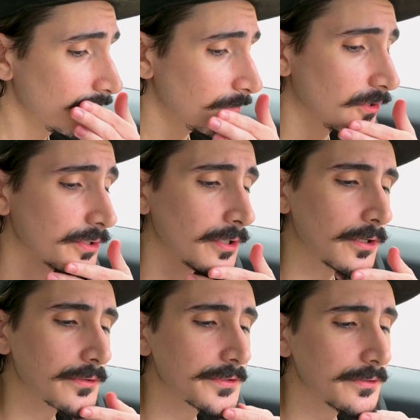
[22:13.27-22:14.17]

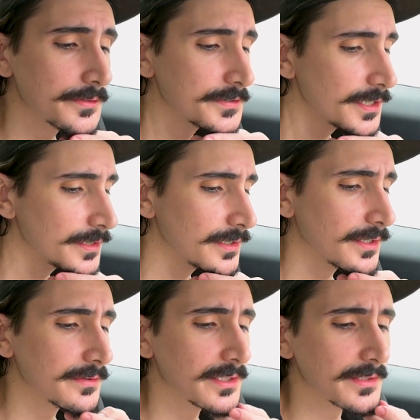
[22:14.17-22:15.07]
Molinaro told
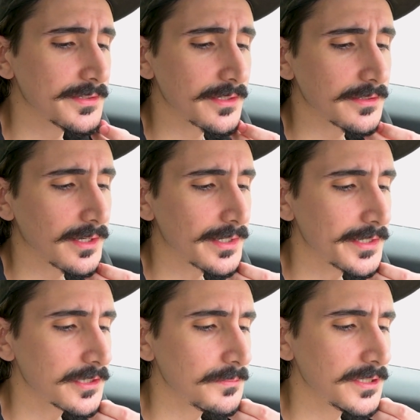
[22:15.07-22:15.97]
CNN that on TikTok, I
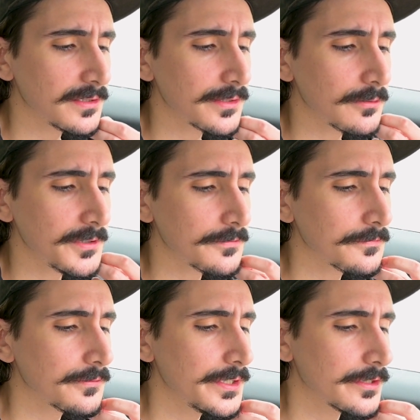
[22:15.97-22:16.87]
get to be a little bit
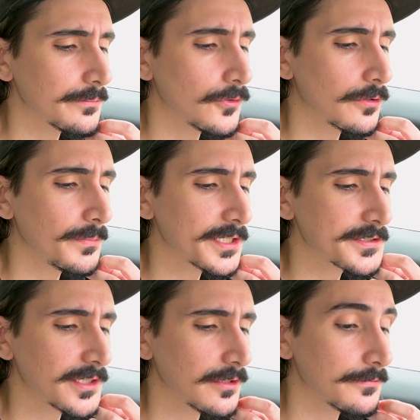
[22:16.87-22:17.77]
freer, more
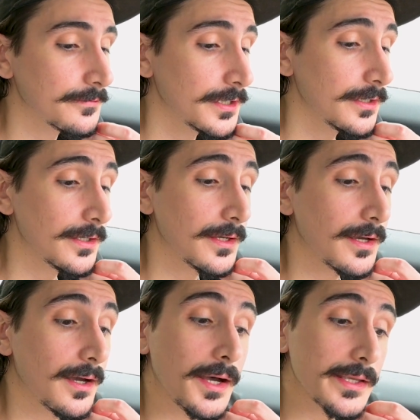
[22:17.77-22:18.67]
myself.
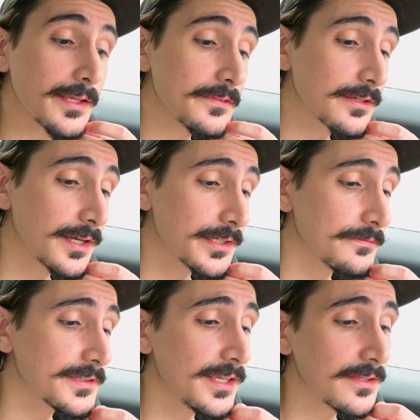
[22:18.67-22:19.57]
I get to kind
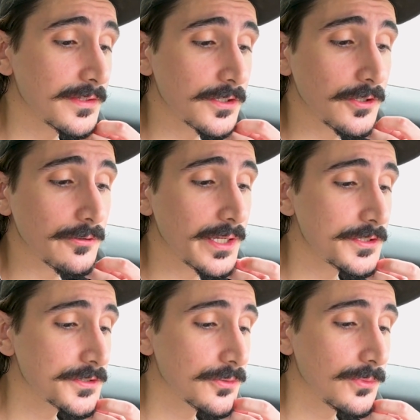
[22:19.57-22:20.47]
of take the
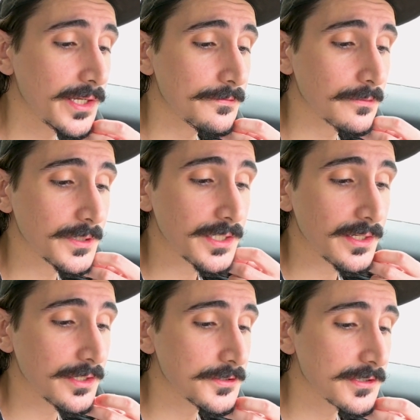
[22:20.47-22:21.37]
curation away from it,
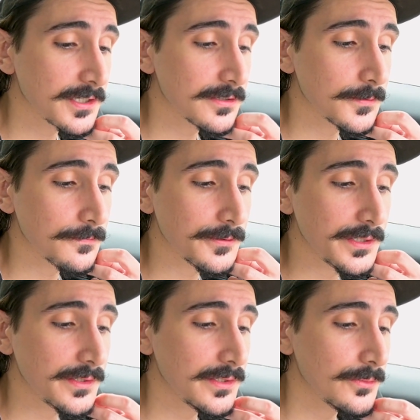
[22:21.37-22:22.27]
and I just get to talk
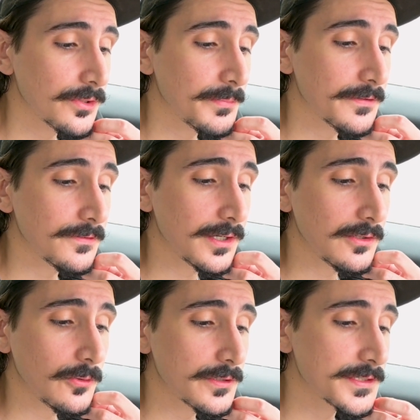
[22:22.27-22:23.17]
freely with my
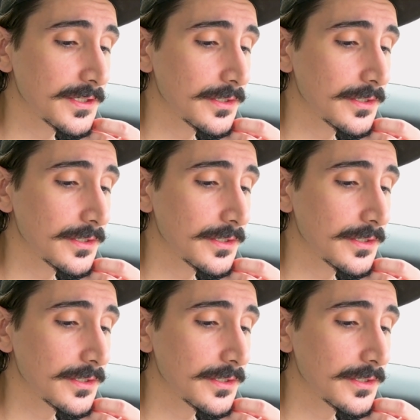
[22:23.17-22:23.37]
followers